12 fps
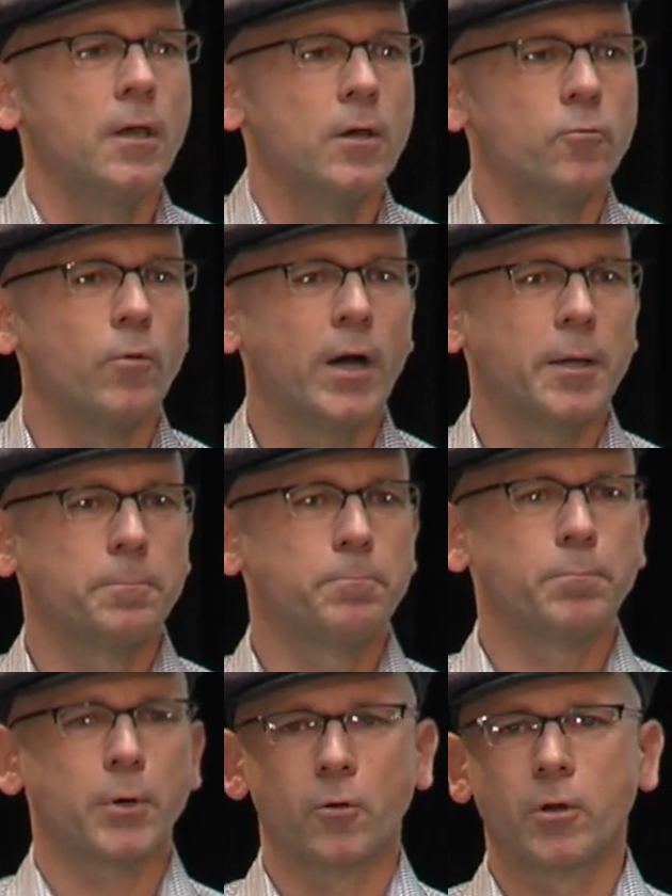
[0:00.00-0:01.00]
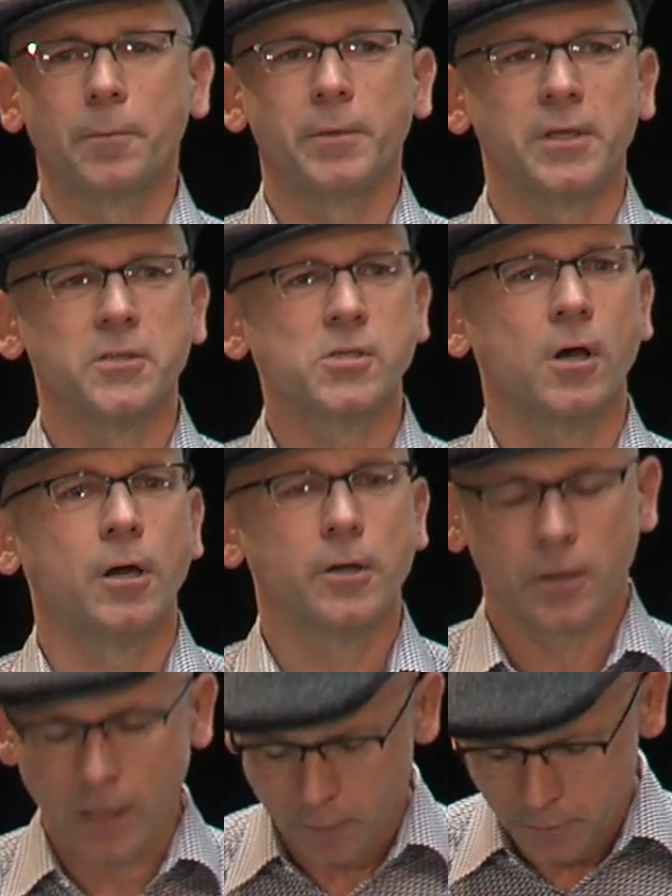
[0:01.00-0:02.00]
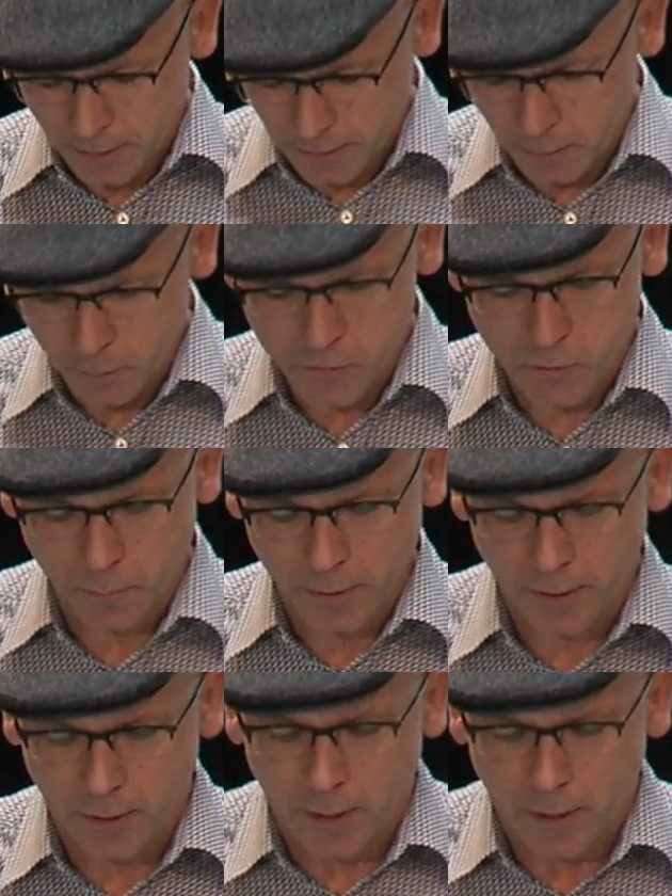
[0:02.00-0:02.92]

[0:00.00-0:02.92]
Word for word: why programming is harder now than it used to be.